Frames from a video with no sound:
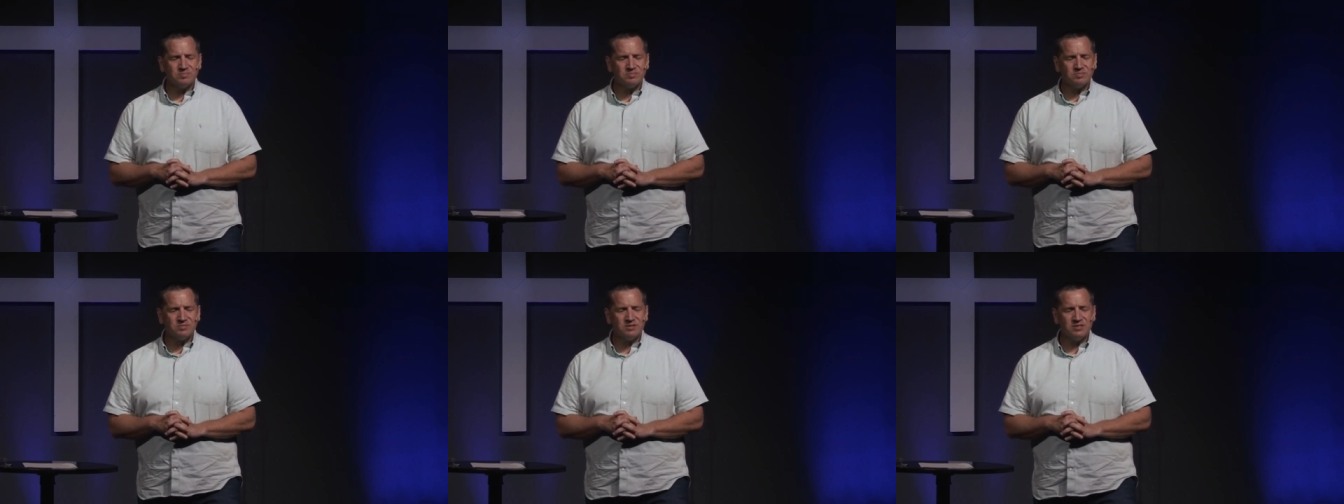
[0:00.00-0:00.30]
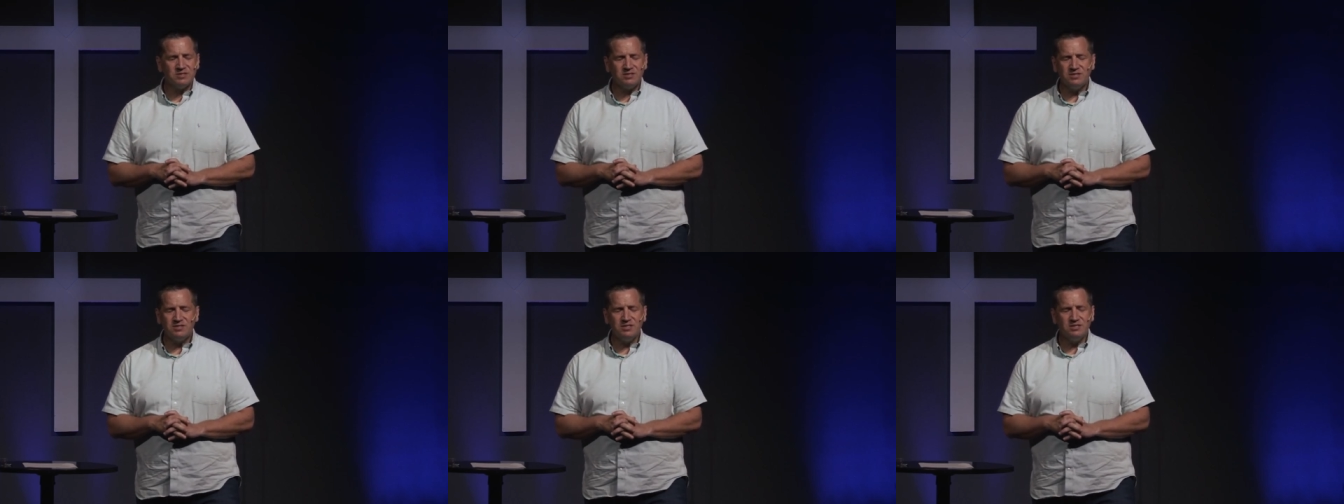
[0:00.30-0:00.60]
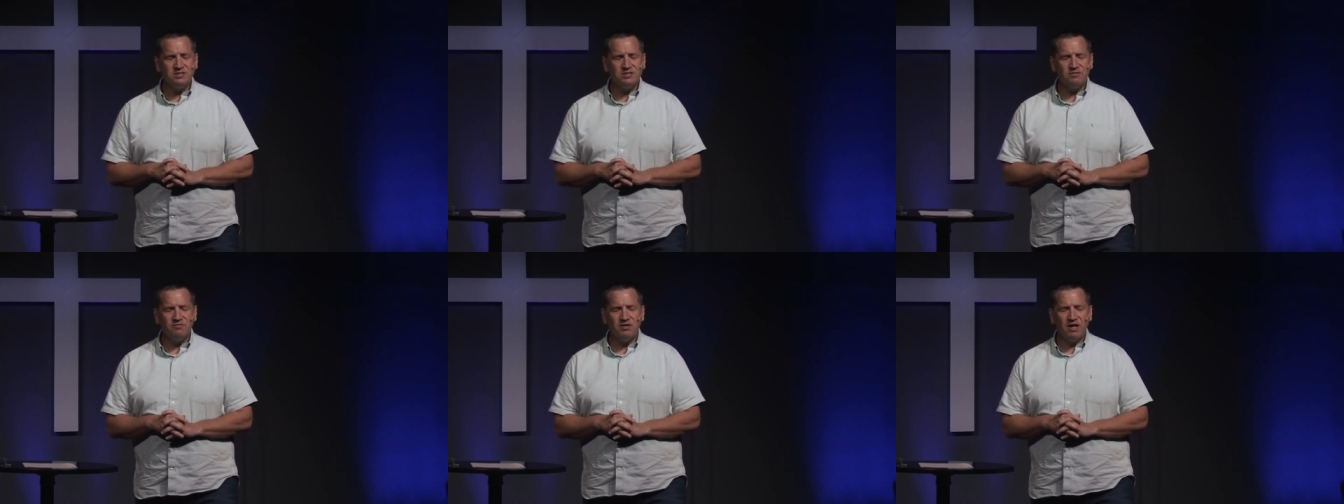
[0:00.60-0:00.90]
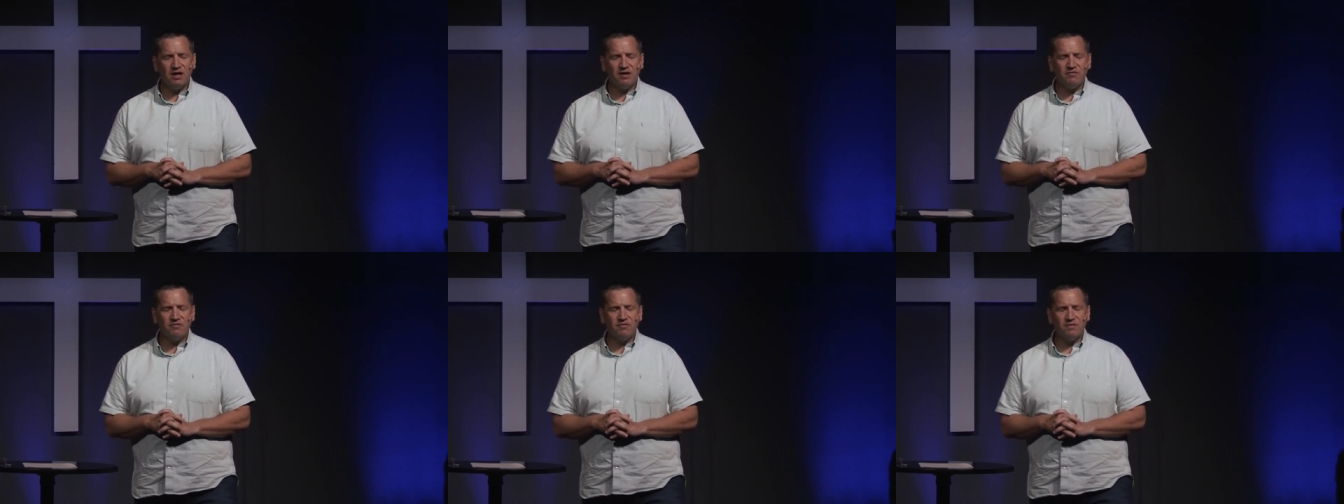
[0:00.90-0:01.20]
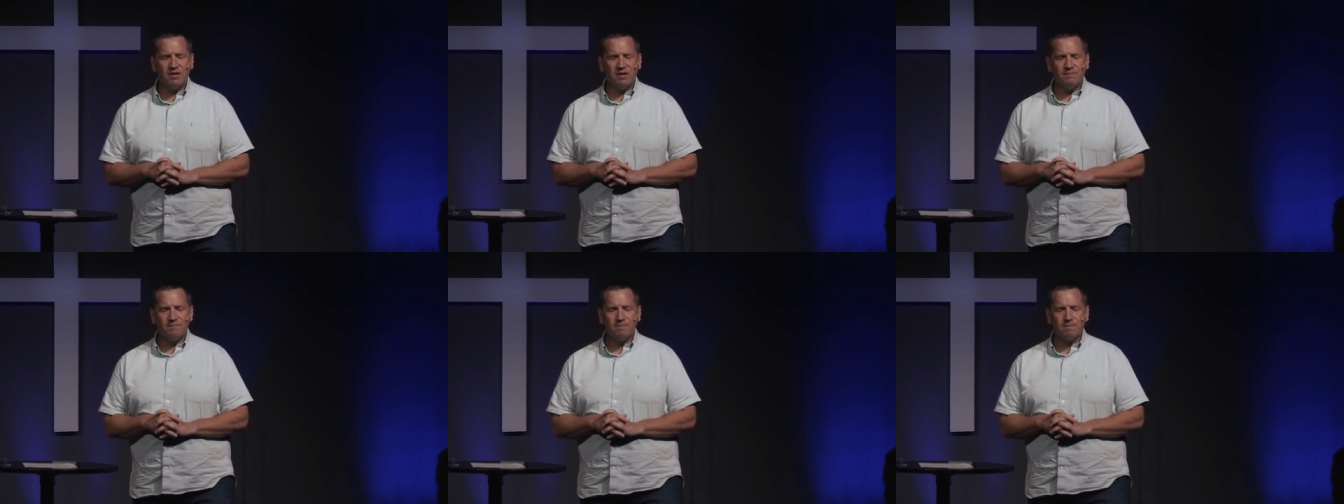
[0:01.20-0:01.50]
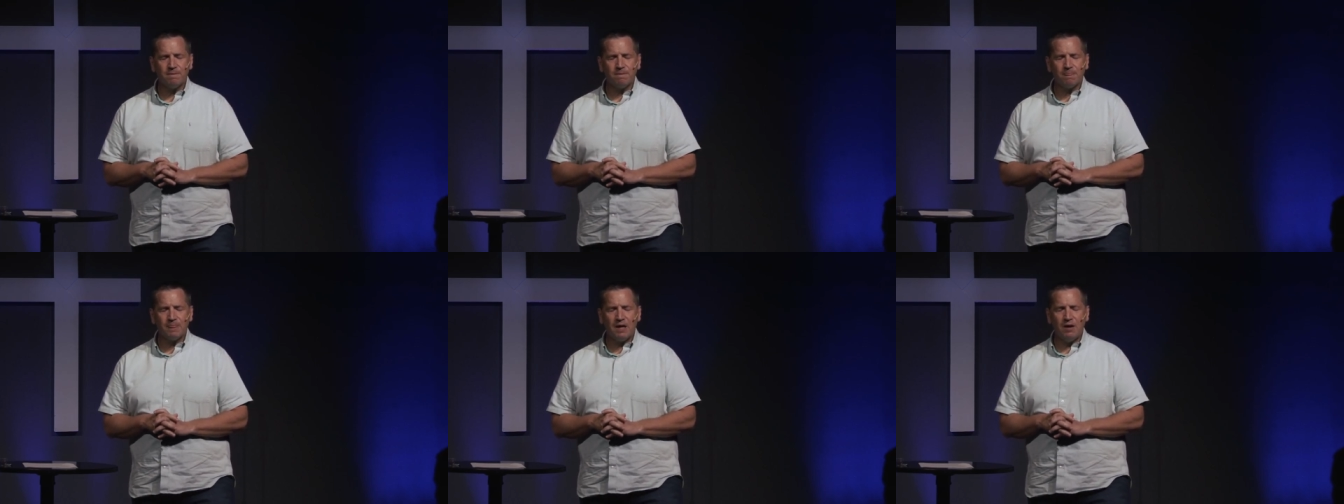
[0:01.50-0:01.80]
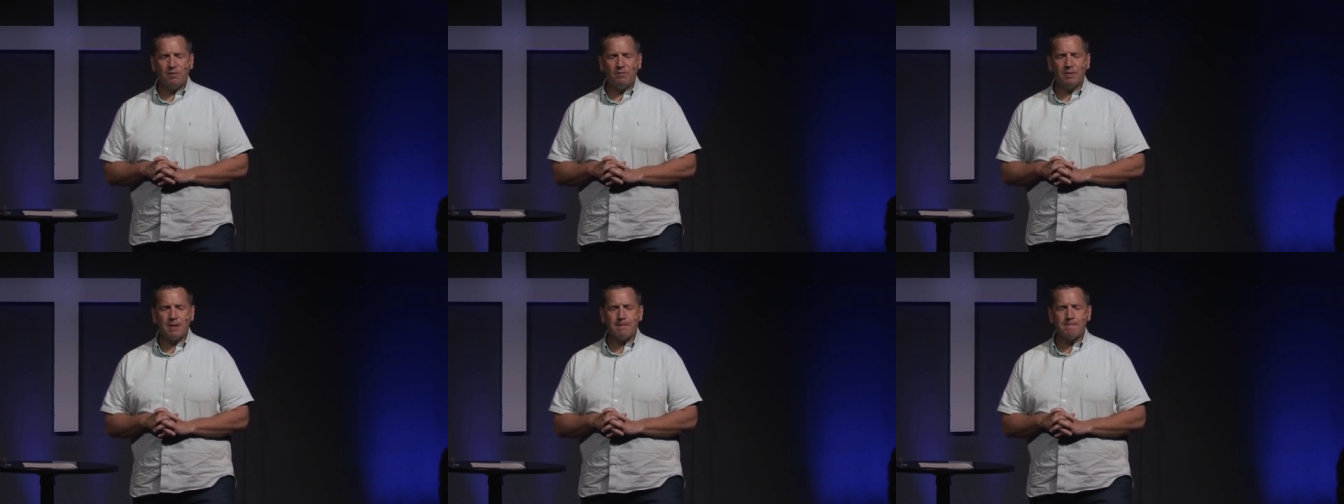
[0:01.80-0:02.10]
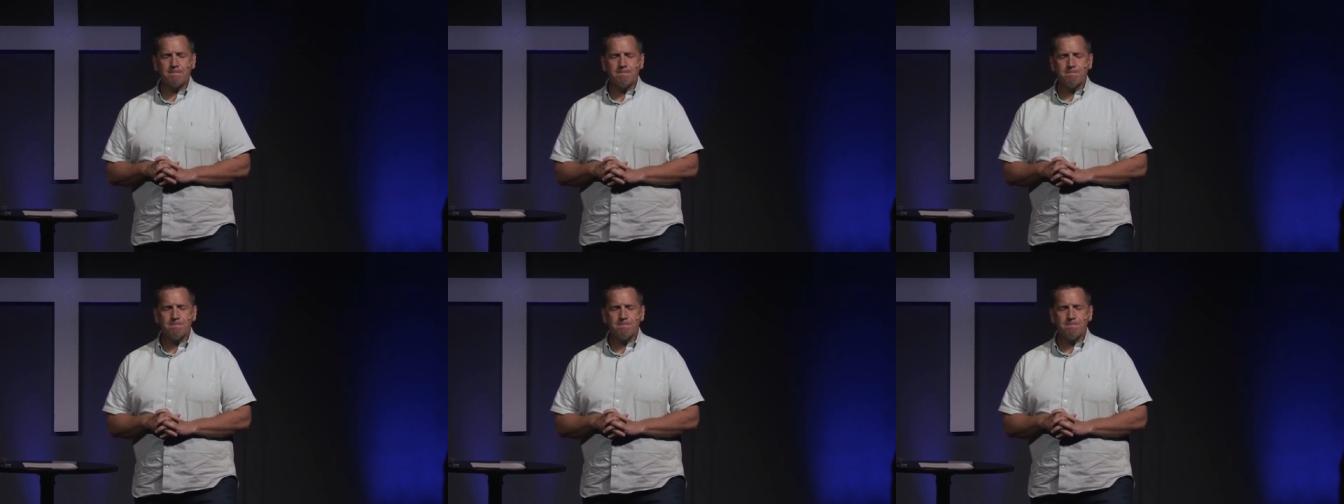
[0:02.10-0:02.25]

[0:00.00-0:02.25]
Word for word: this season of life. Help me.